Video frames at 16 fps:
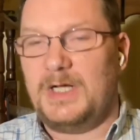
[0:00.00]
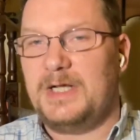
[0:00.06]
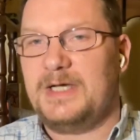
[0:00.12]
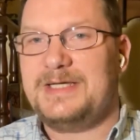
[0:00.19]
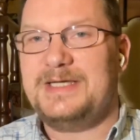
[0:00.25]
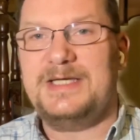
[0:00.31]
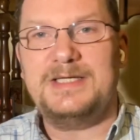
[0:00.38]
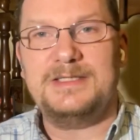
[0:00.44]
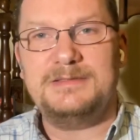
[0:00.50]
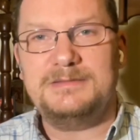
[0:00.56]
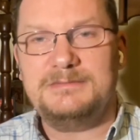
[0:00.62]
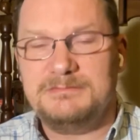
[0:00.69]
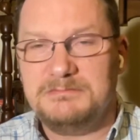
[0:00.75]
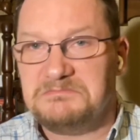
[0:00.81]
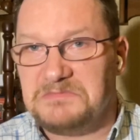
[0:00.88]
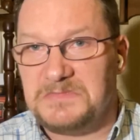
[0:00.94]
Again,
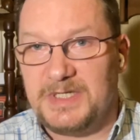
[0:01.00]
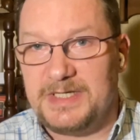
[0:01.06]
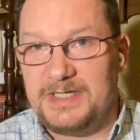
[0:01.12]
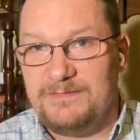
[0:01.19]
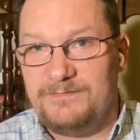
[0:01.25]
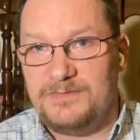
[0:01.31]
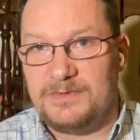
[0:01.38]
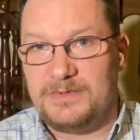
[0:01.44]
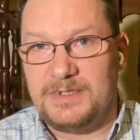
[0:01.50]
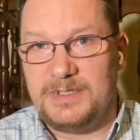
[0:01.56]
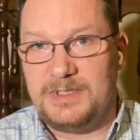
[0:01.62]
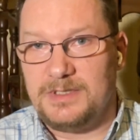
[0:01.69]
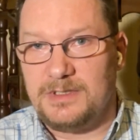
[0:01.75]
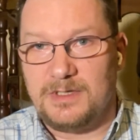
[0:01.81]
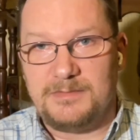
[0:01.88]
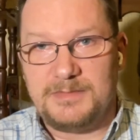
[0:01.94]
leave here any
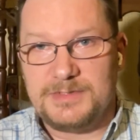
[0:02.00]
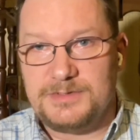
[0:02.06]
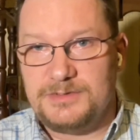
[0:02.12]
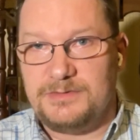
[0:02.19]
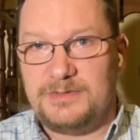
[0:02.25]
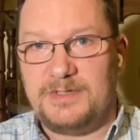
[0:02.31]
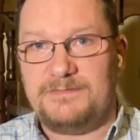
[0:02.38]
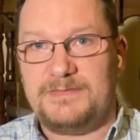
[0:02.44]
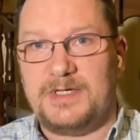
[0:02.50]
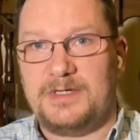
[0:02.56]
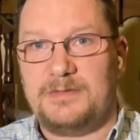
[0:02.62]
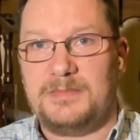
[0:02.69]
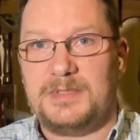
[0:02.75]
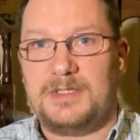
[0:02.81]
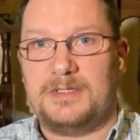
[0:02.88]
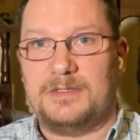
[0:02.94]
comments you have
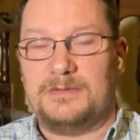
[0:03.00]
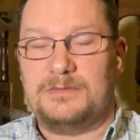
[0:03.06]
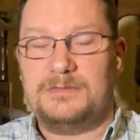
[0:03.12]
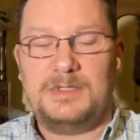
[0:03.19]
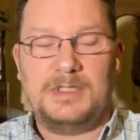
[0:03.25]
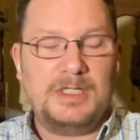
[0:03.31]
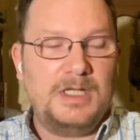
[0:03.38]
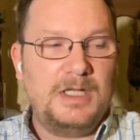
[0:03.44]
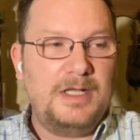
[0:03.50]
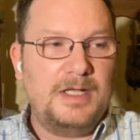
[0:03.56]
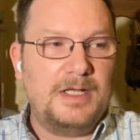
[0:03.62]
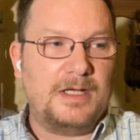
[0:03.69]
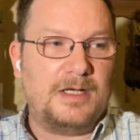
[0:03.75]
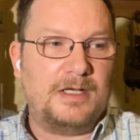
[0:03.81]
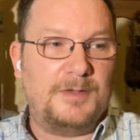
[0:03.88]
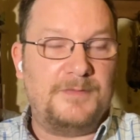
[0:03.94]
down below.
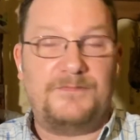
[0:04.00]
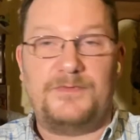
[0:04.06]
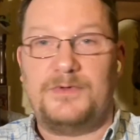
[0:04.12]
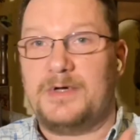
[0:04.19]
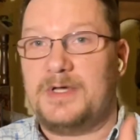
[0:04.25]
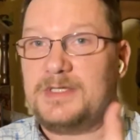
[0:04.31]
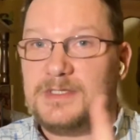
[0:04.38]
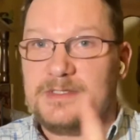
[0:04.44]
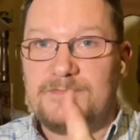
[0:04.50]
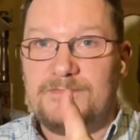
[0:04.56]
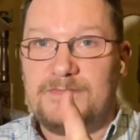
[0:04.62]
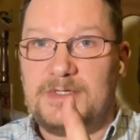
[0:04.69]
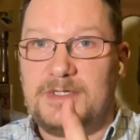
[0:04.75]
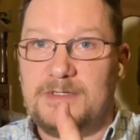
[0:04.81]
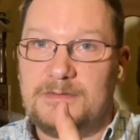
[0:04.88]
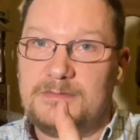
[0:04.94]
If you like this
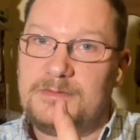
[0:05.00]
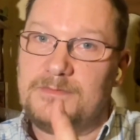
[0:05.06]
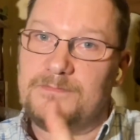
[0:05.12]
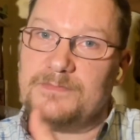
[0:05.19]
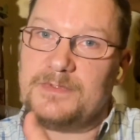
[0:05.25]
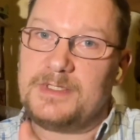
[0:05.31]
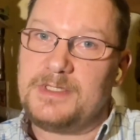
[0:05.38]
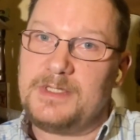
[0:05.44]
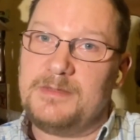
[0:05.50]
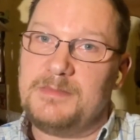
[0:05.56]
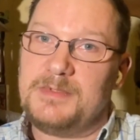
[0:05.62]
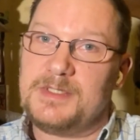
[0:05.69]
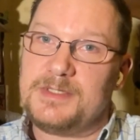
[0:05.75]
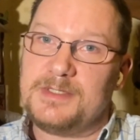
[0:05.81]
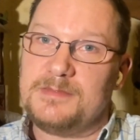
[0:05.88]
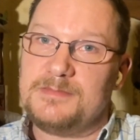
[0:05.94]
video, don't forget to give
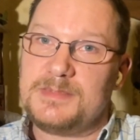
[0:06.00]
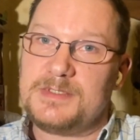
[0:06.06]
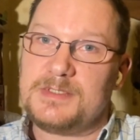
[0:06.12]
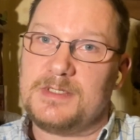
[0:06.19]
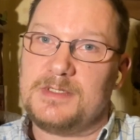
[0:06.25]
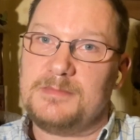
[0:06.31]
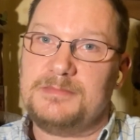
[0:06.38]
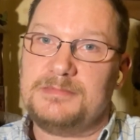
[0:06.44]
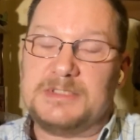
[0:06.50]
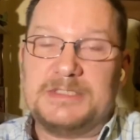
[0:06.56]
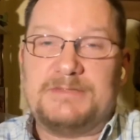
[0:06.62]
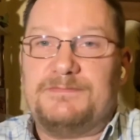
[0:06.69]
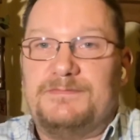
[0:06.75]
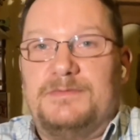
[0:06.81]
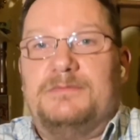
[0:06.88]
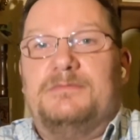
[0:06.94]
me a thumbs up.
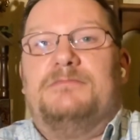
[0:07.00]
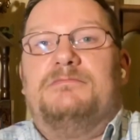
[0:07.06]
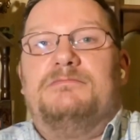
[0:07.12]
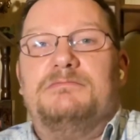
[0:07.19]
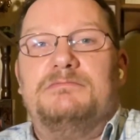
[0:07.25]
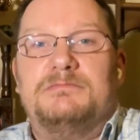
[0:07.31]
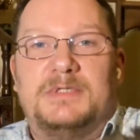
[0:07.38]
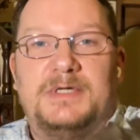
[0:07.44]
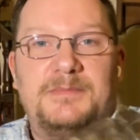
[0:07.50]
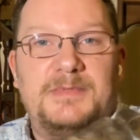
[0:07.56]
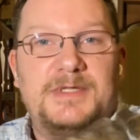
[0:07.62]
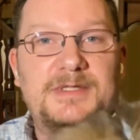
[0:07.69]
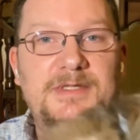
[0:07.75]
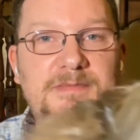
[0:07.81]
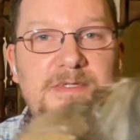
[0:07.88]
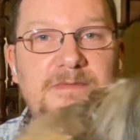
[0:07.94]
If you give me a
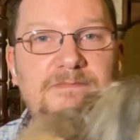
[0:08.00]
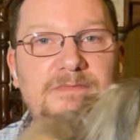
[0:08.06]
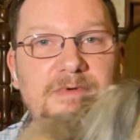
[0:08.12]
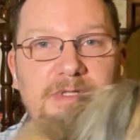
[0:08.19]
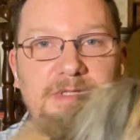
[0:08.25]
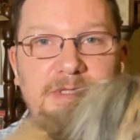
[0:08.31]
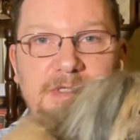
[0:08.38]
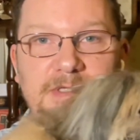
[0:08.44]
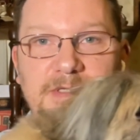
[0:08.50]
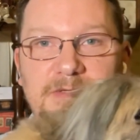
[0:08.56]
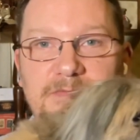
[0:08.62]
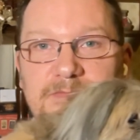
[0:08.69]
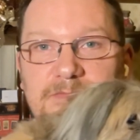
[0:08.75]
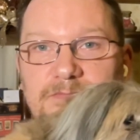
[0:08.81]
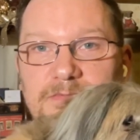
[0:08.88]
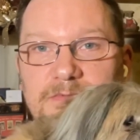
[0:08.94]
thumbs up for anything, give
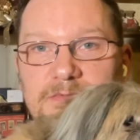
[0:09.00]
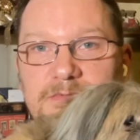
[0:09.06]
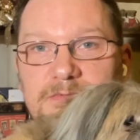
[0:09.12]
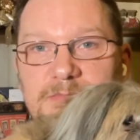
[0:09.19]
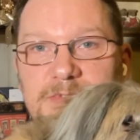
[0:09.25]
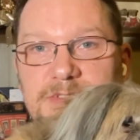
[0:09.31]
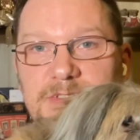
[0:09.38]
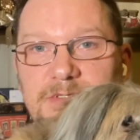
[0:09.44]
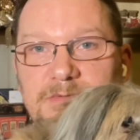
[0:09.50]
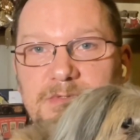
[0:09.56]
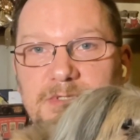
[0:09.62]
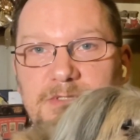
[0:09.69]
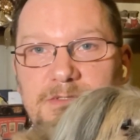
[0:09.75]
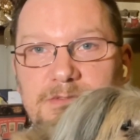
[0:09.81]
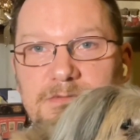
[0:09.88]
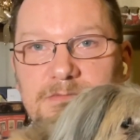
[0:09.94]
it for a little Miss Sona
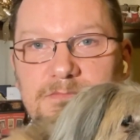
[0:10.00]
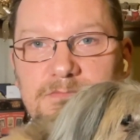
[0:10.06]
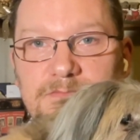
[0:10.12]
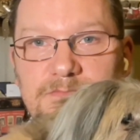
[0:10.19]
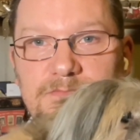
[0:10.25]
here.